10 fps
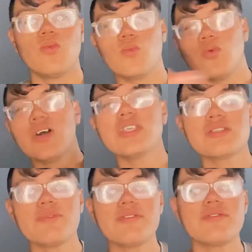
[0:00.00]
What is
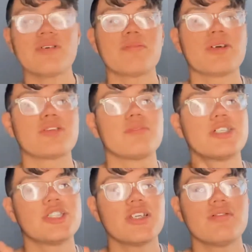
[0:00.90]
up, everybody? Welcome back to
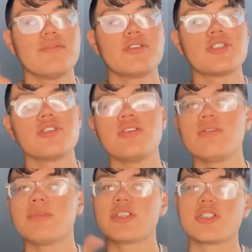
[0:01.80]
my channel. If you guys are new
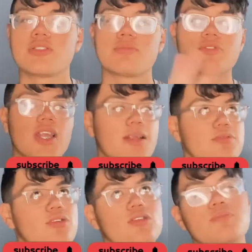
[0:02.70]
here, make sure to subscribe, turn on the